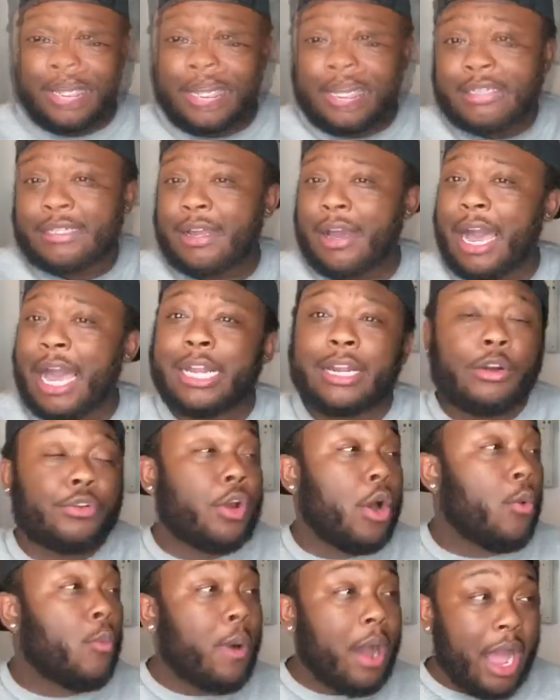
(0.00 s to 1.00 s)
Now, I don't know
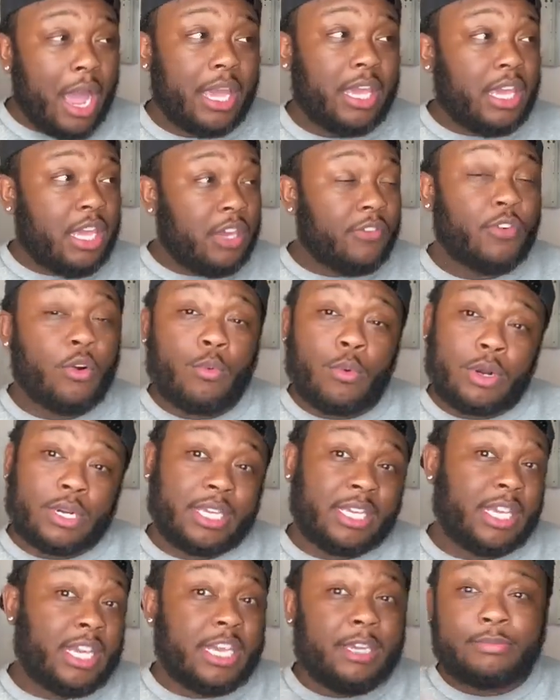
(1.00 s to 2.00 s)
why Eva wanna
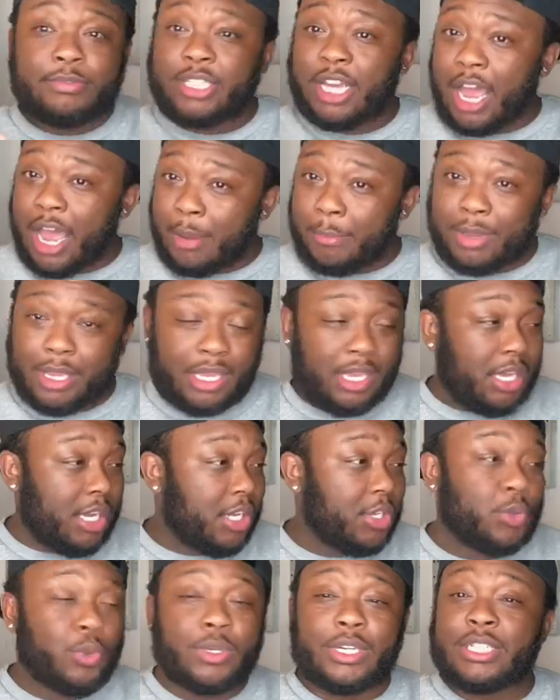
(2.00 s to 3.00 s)
keep chiming in
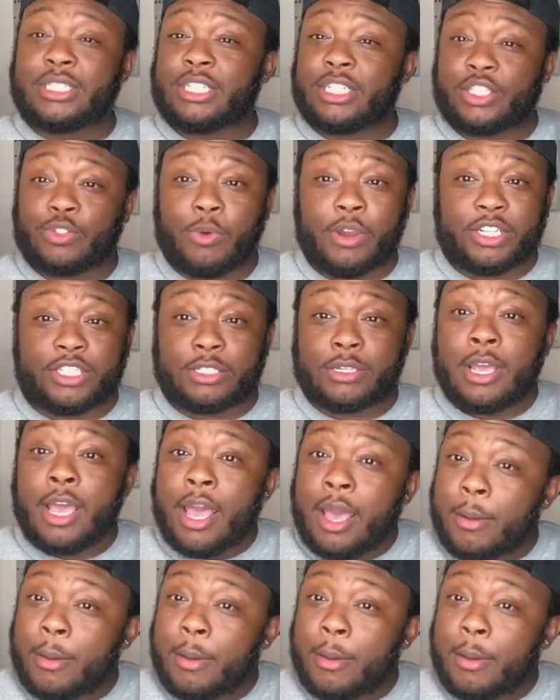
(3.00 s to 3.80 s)
during these situations,